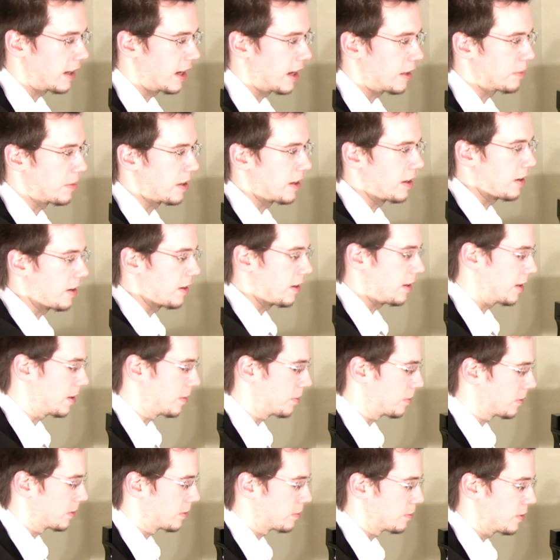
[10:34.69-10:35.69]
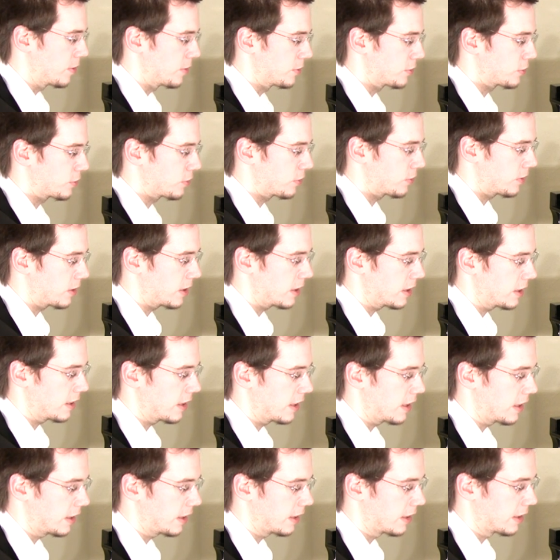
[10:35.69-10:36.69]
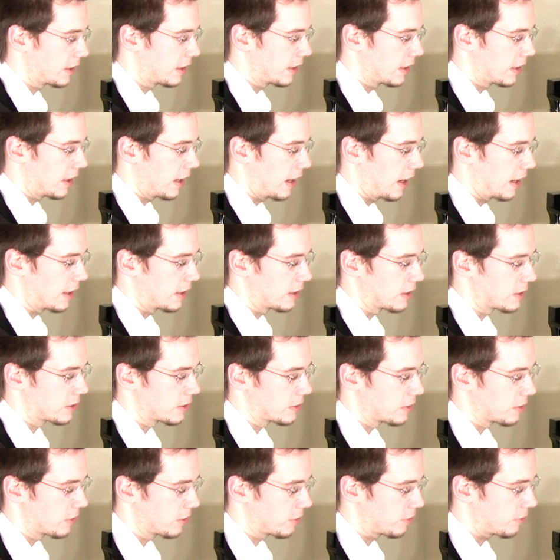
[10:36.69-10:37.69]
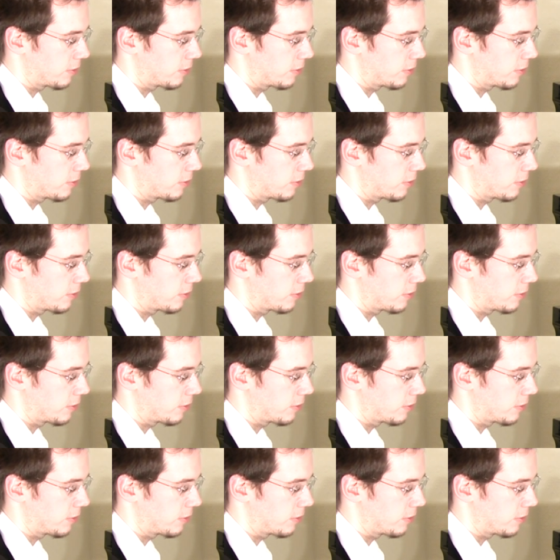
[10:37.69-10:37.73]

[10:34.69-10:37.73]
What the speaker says: and my arm moves freely, and it's